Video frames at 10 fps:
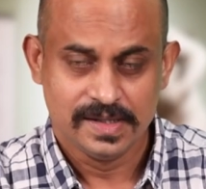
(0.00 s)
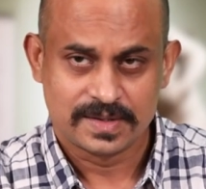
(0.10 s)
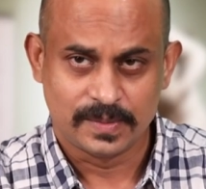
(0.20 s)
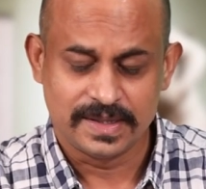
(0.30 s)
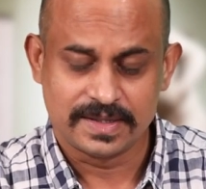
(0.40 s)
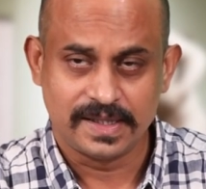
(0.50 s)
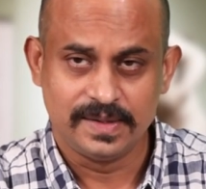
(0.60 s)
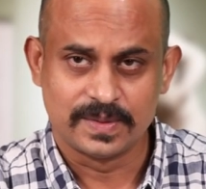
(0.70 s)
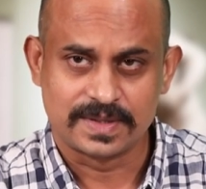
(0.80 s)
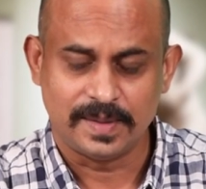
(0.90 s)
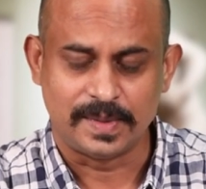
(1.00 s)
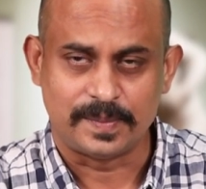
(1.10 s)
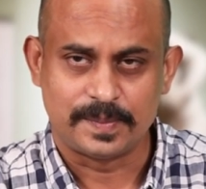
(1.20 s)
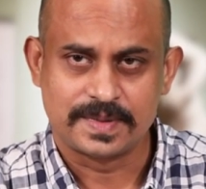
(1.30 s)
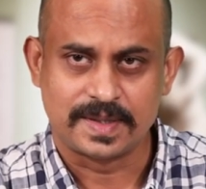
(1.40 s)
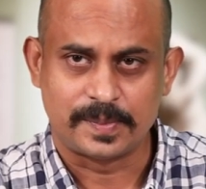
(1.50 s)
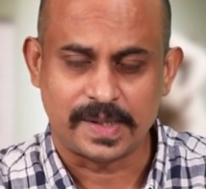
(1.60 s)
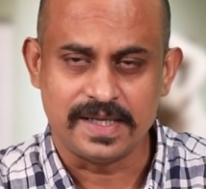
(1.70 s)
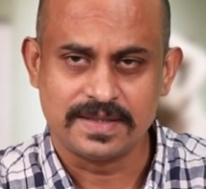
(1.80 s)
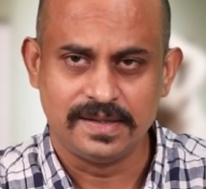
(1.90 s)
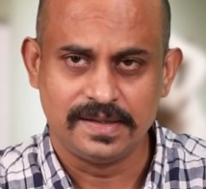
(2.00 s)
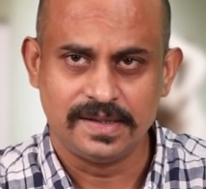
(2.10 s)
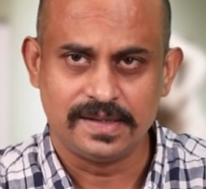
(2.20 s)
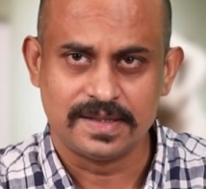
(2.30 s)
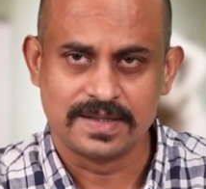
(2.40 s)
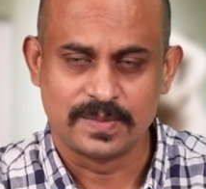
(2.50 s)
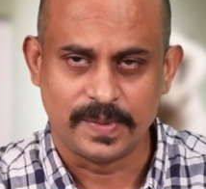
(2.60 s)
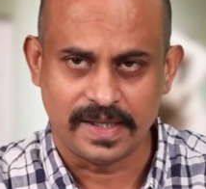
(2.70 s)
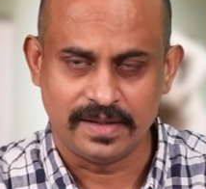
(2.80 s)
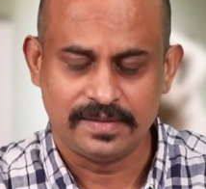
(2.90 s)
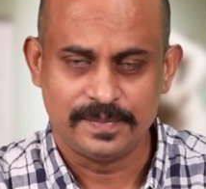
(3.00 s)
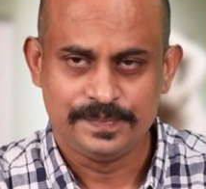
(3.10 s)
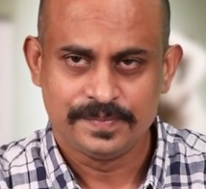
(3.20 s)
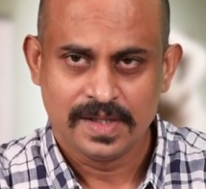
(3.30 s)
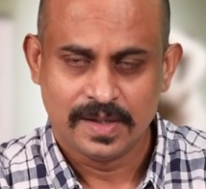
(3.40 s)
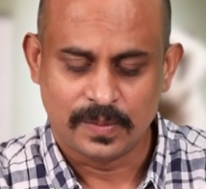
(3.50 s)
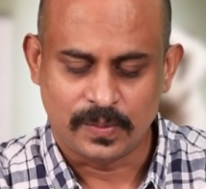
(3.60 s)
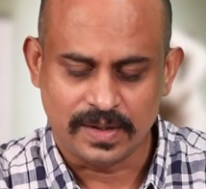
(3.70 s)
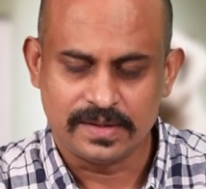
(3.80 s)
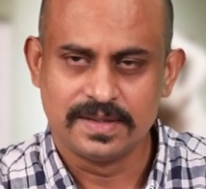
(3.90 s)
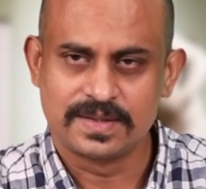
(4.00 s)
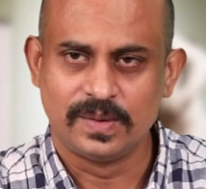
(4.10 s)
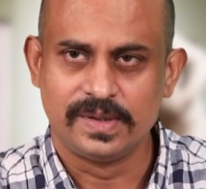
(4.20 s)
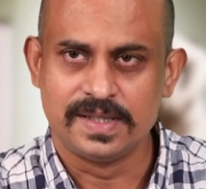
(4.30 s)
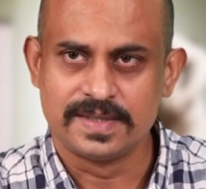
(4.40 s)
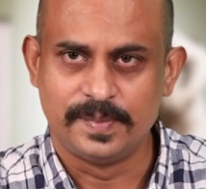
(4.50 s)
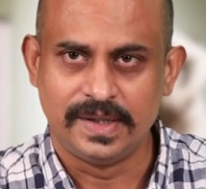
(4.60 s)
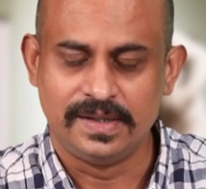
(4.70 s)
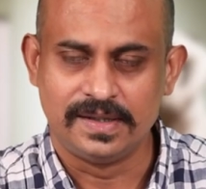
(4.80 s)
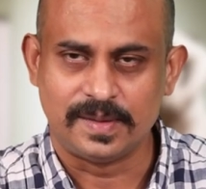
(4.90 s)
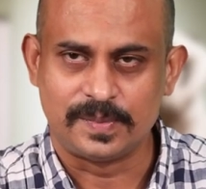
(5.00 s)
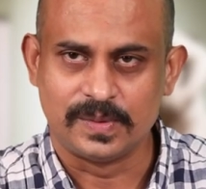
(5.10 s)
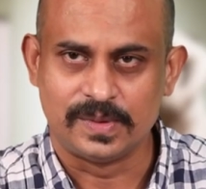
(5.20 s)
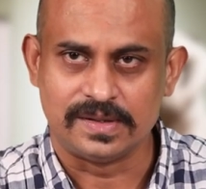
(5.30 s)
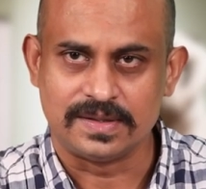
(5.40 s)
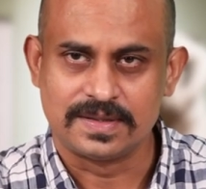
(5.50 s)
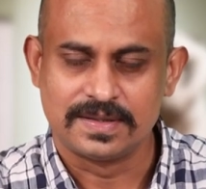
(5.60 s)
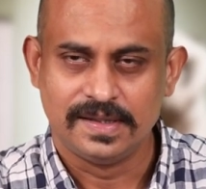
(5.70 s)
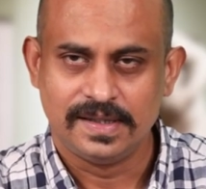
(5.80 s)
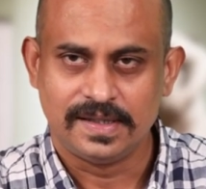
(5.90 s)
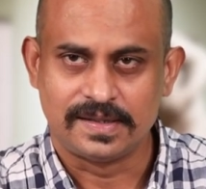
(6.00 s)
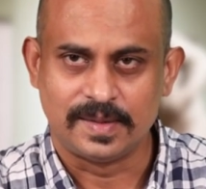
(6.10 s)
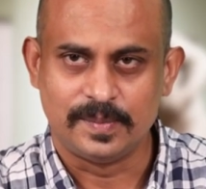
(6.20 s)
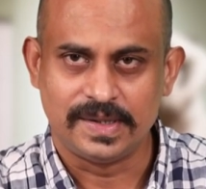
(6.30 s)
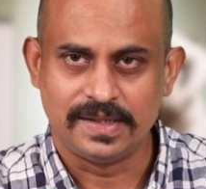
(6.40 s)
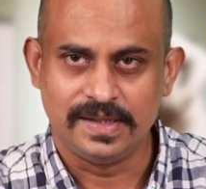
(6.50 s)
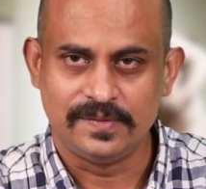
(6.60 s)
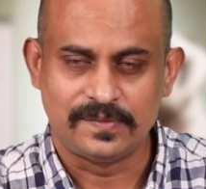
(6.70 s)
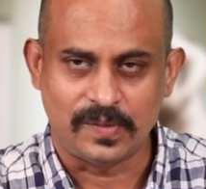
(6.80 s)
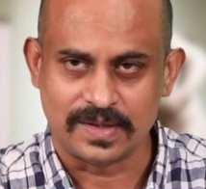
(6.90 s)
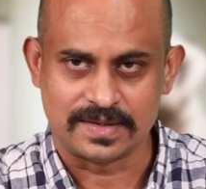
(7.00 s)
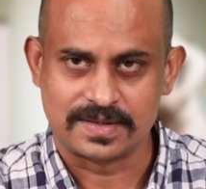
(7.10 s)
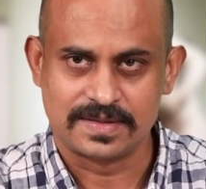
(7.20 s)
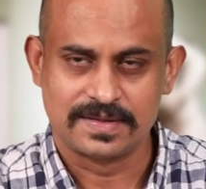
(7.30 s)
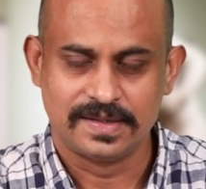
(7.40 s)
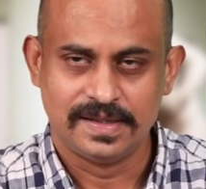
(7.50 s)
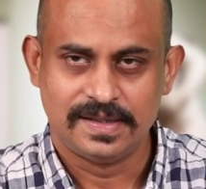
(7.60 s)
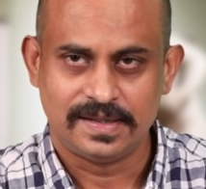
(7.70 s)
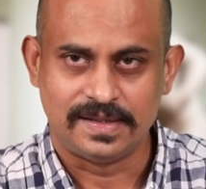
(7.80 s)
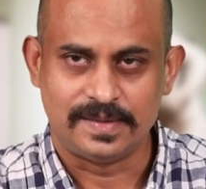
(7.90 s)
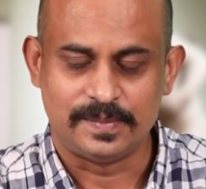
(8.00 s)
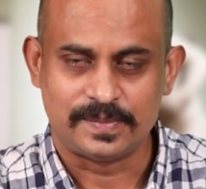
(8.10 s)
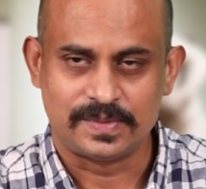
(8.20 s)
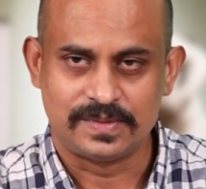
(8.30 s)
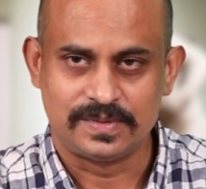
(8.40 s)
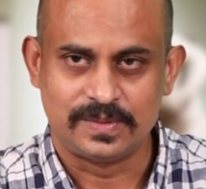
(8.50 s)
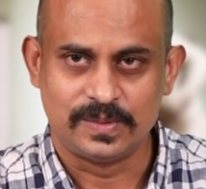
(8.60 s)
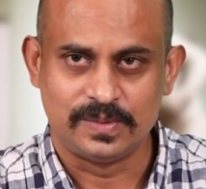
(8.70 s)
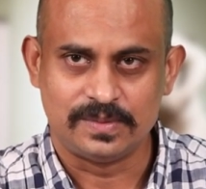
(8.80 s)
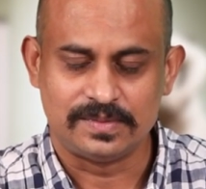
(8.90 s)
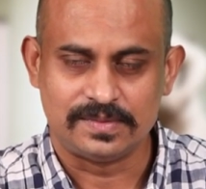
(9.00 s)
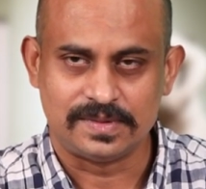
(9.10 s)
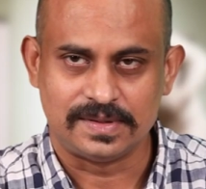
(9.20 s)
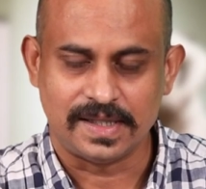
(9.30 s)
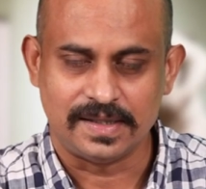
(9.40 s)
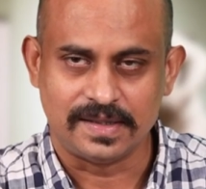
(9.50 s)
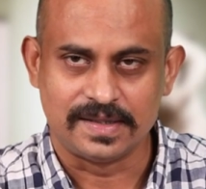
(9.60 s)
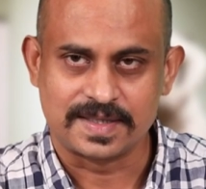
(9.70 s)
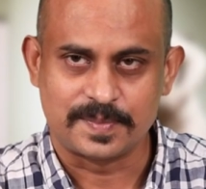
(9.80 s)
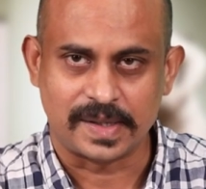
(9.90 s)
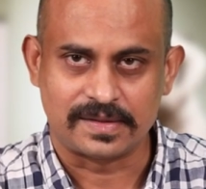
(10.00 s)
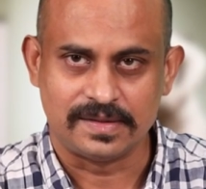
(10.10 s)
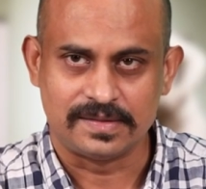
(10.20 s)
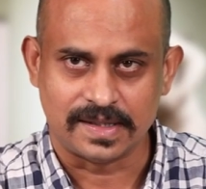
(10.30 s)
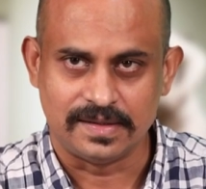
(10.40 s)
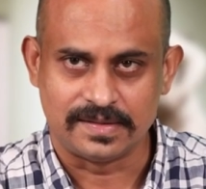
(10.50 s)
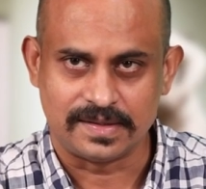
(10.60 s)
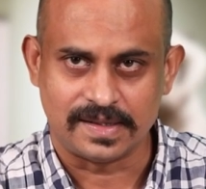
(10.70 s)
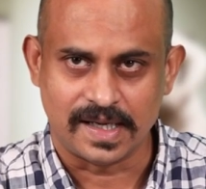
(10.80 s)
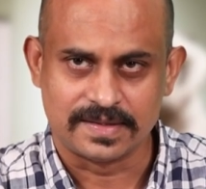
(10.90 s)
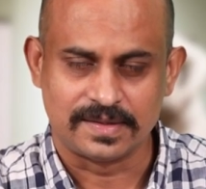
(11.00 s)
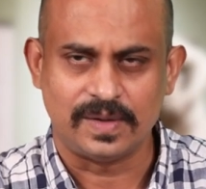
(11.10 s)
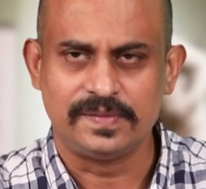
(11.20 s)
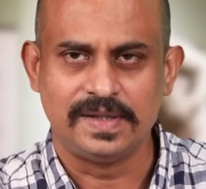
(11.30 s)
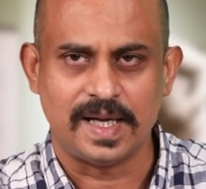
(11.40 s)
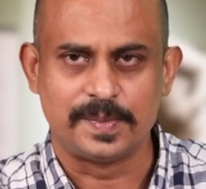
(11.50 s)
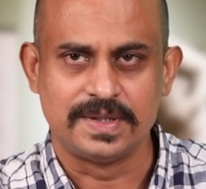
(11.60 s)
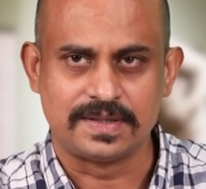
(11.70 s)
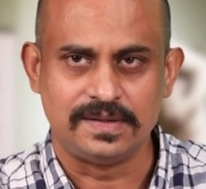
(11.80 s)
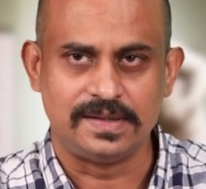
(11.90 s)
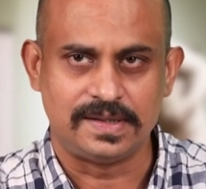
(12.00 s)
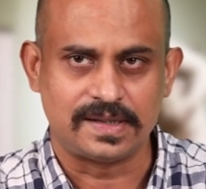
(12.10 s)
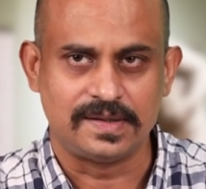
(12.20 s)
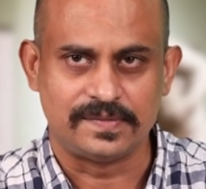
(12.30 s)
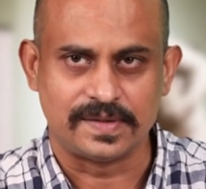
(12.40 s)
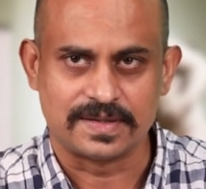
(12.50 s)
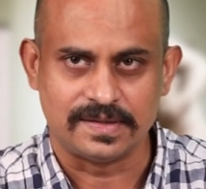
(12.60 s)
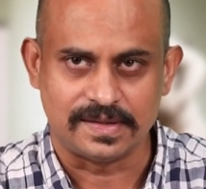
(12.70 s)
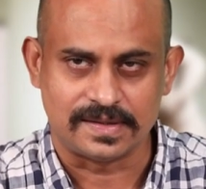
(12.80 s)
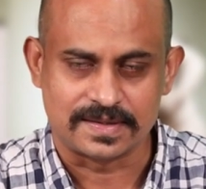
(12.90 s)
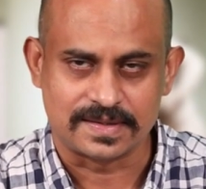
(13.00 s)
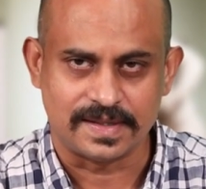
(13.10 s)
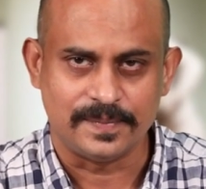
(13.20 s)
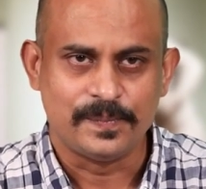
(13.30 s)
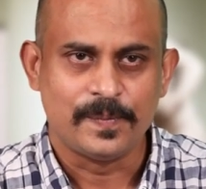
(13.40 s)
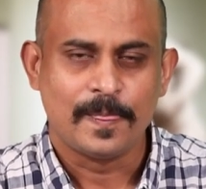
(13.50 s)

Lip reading: So once again, to sum up, surprise ending is where what the story is building up towards, it completely falls to an unexpected territory, as it often happens in detective fiction, let us say,